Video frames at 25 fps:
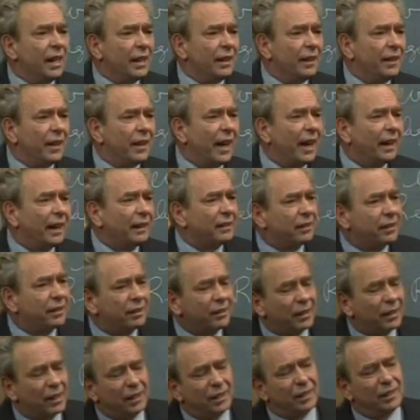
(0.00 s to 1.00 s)
that
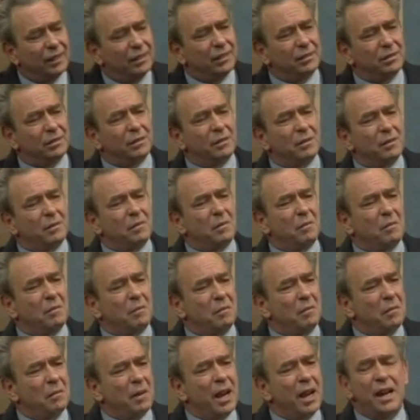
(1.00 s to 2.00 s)
uh,
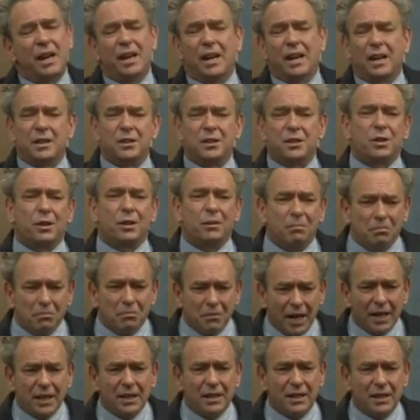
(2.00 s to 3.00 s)
made a
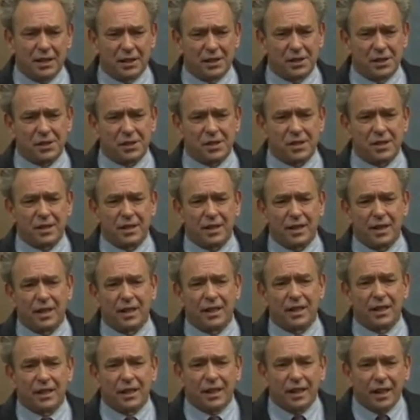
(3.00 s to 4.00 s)
tremendous uh,
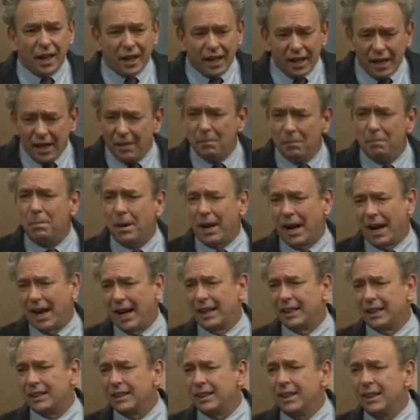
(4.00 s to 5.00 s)

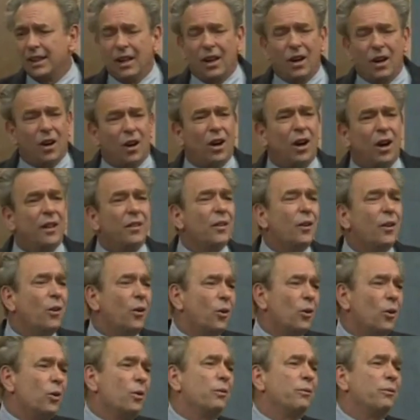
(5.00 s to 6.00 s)
impact on the
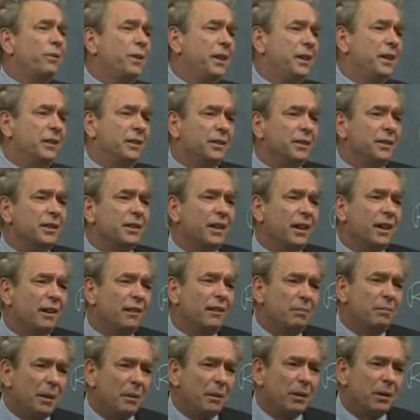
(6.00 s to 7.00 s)
whole field
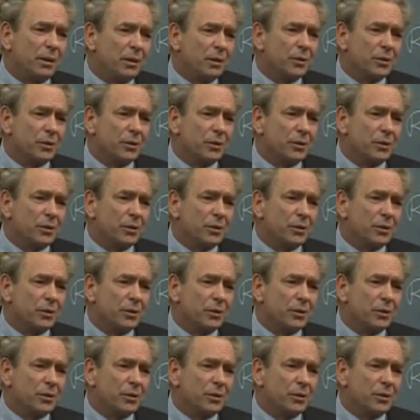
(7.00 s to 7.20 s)
of biblical